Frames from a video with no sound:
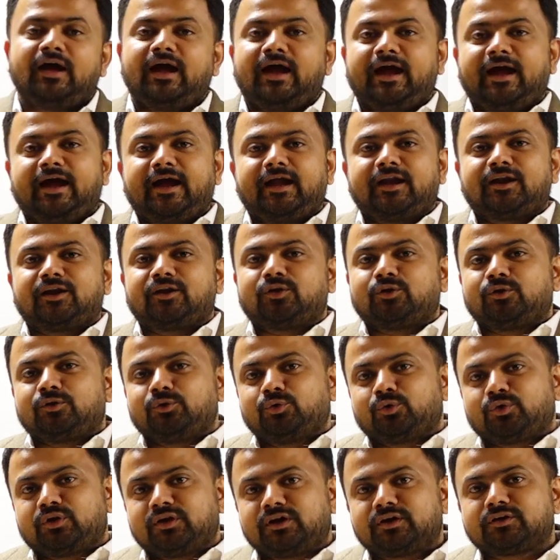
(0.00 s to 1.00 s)
and
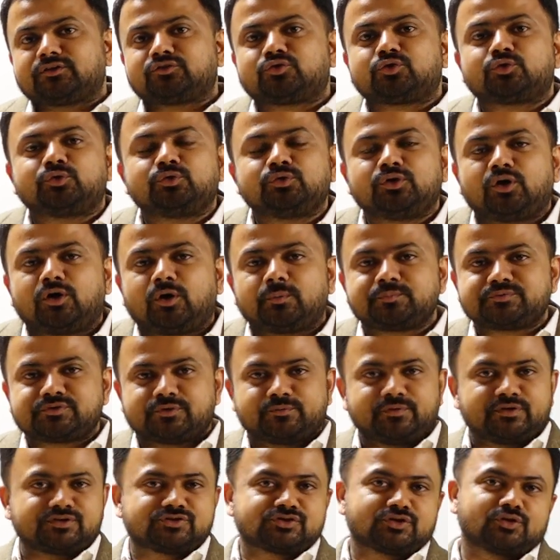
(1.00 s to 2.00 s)
you learn through the
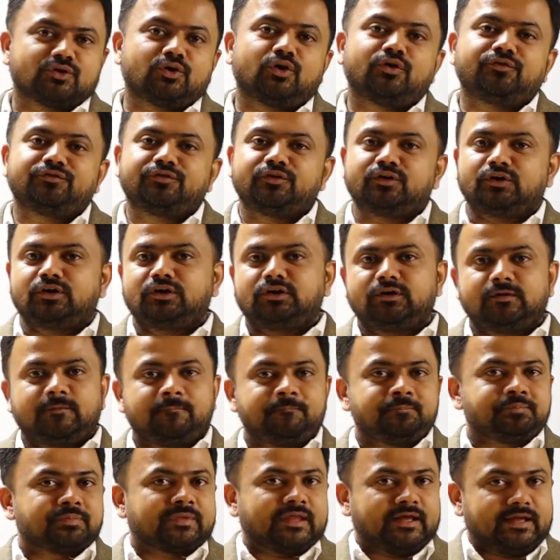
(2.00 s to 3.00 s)
observation of
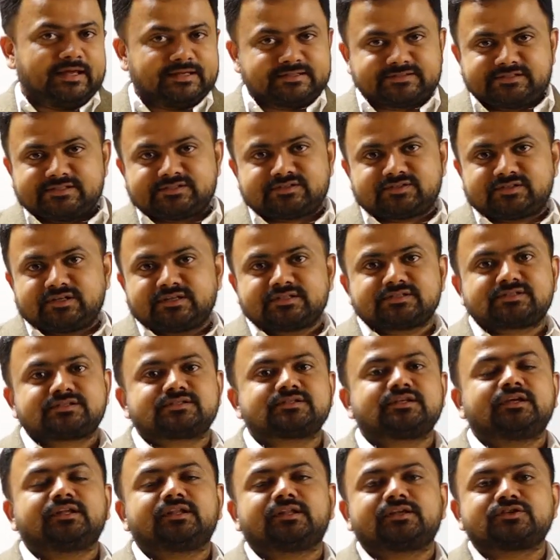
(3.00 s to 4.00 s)
your existence
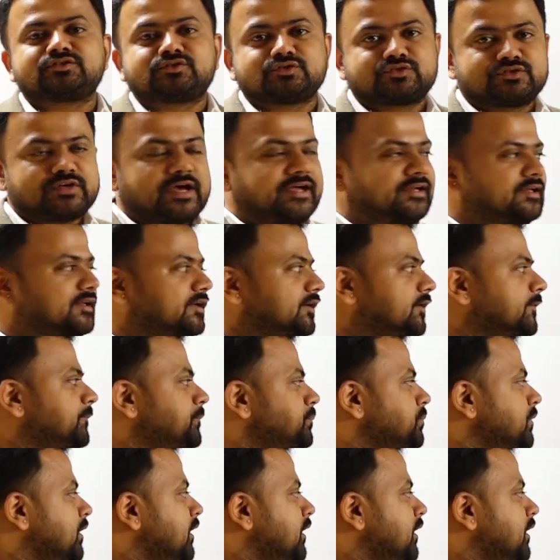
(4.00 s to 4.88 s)
in the society.